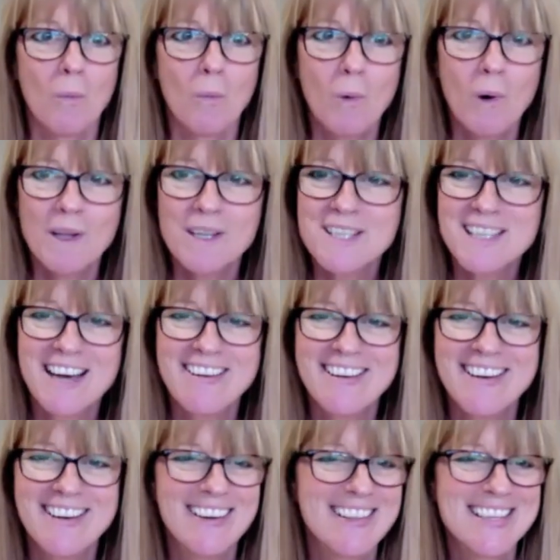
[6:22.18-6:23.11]
what's
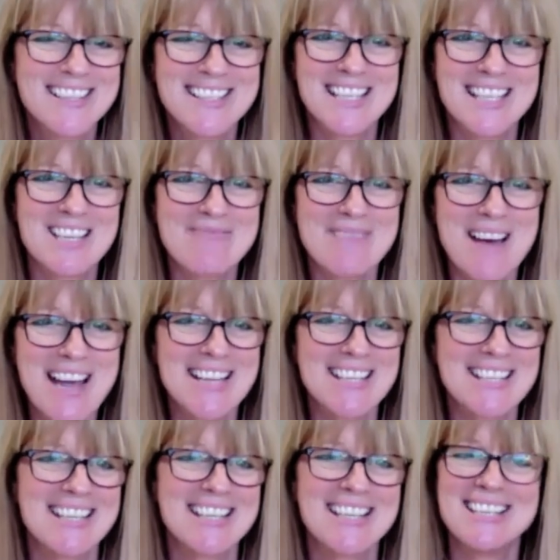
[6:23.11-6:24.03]
going on this is
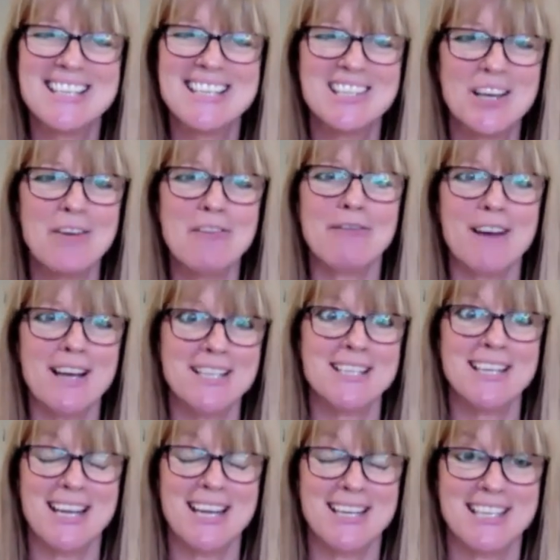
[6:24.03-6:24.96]
amazing this is so
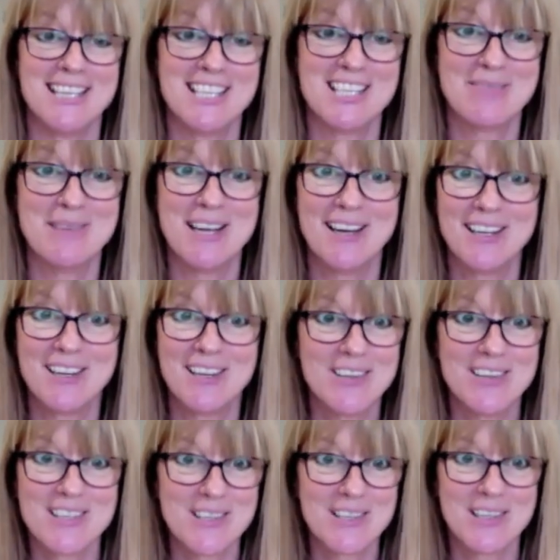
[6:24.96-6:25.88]
fascinating to me i
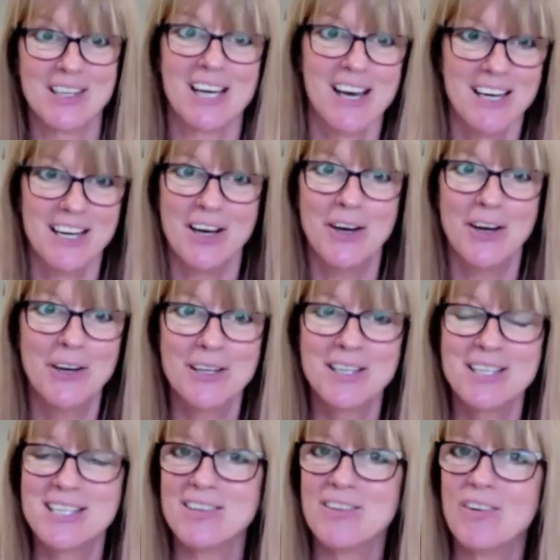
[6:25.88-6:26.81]
got sort of kind of
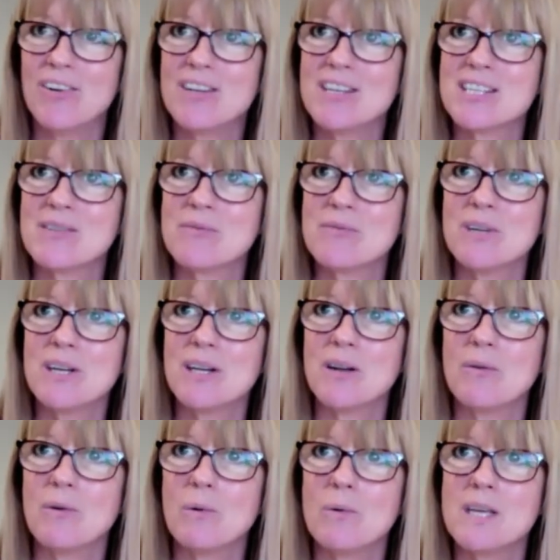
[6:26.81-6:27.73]
hooked onto you
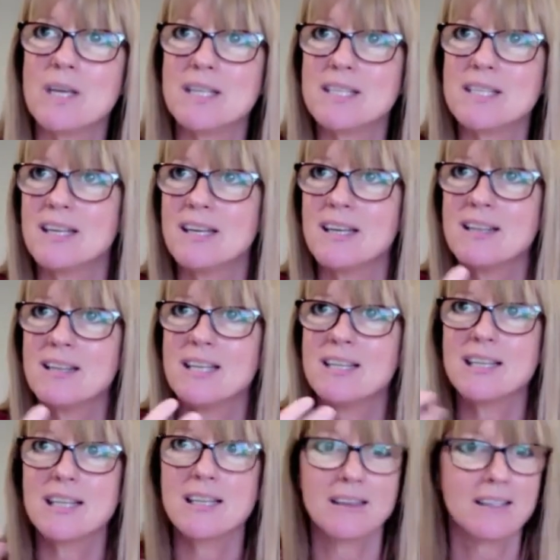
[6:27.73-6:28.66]
know all these
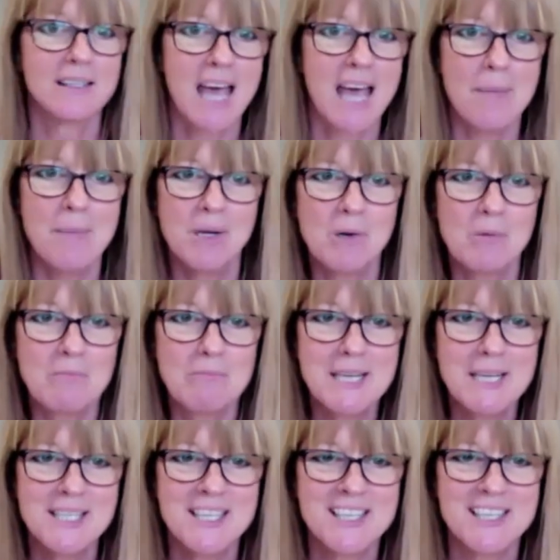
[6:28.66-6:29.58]
these little chemical
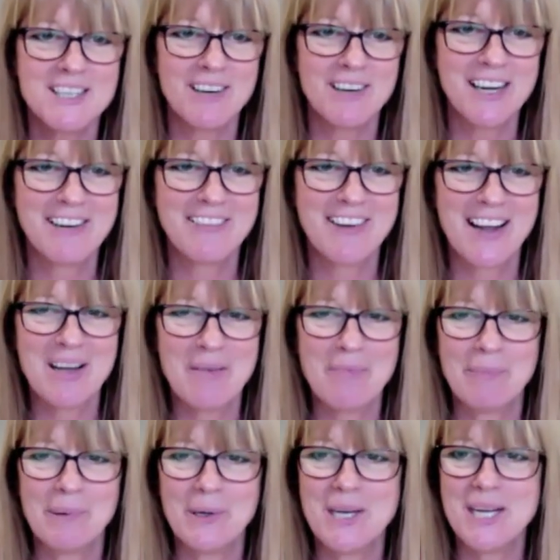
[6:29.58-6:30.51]
messengers running around our
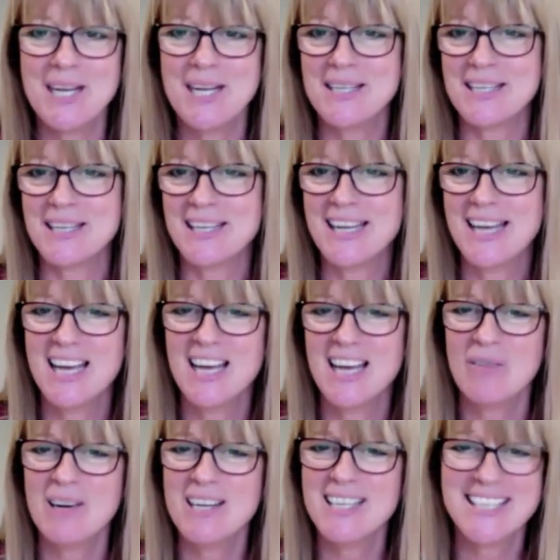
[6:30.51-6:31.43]
bodies and
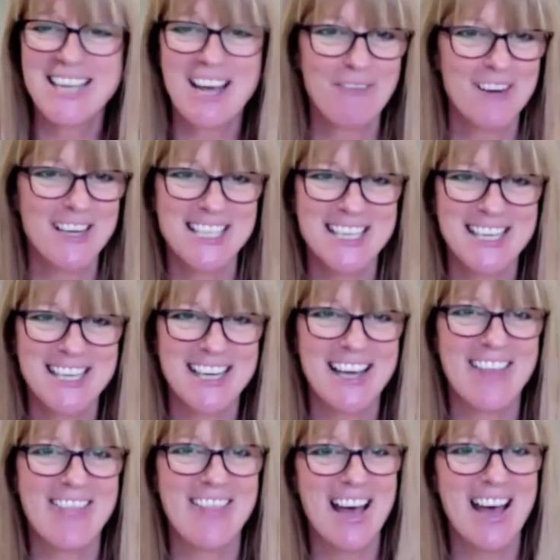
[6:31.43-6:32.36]
we definitely didn't
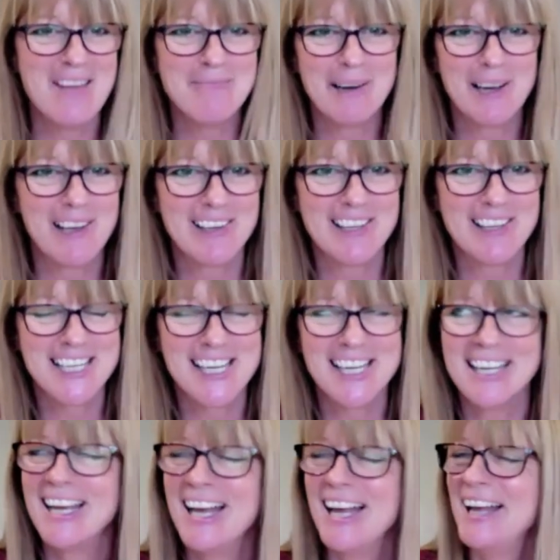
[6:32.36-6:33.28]
learn that in
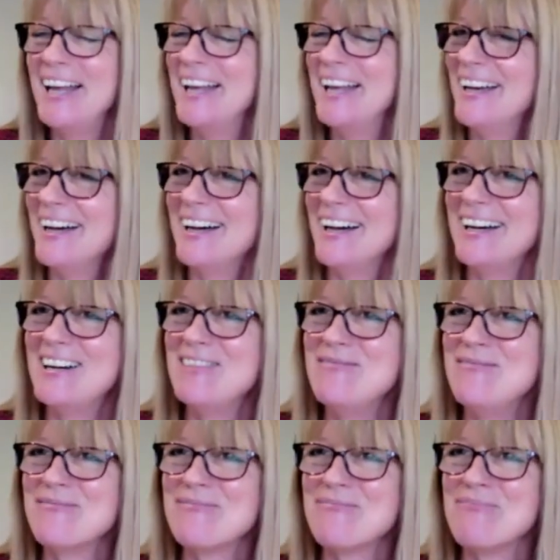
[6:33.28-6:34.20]
biology
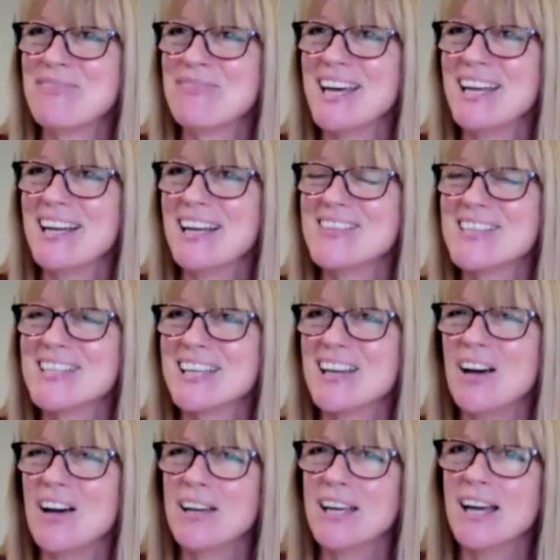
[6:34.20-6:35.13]
um, and i was
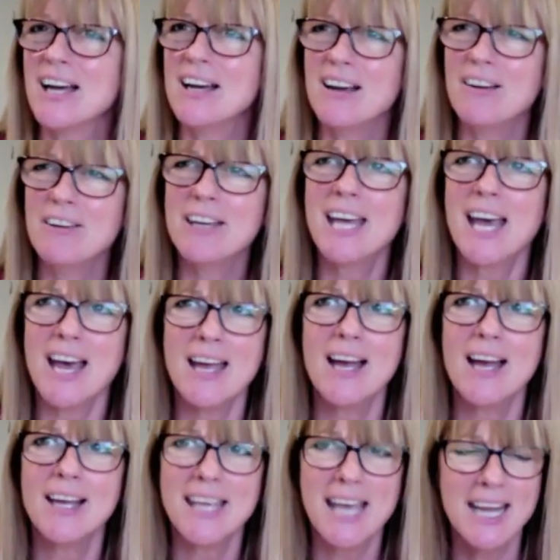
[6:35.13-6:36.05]
okay
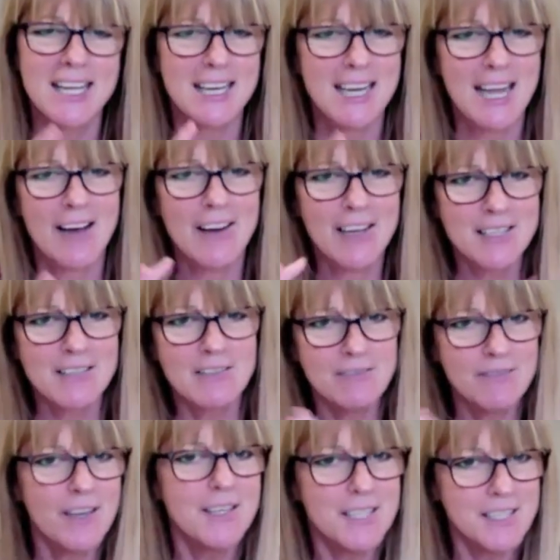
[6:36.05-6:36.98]
okay i get it now i
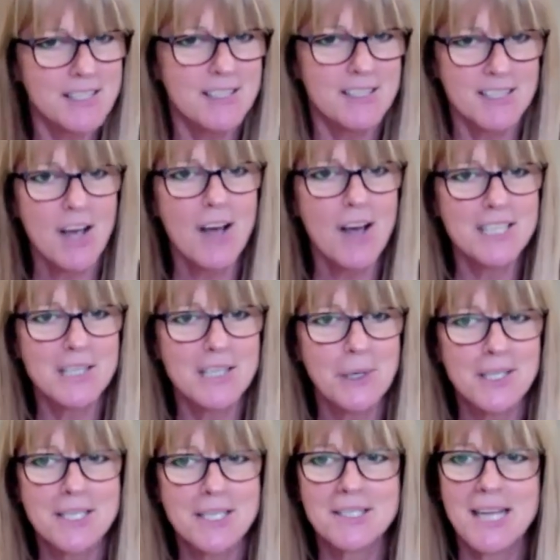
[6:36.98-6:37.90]
sort of under, starting
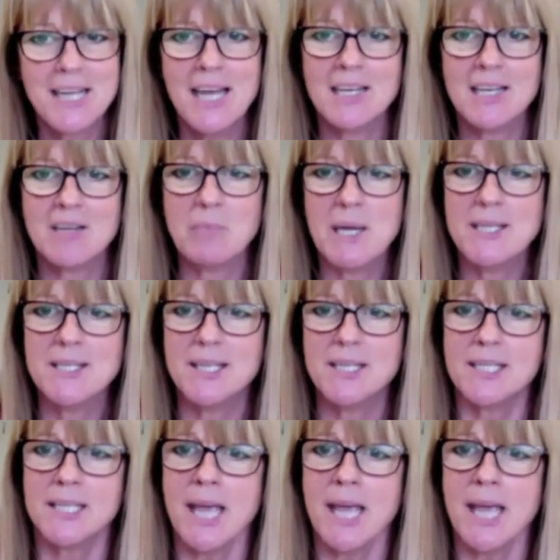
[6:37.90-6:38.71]
to understand and piece it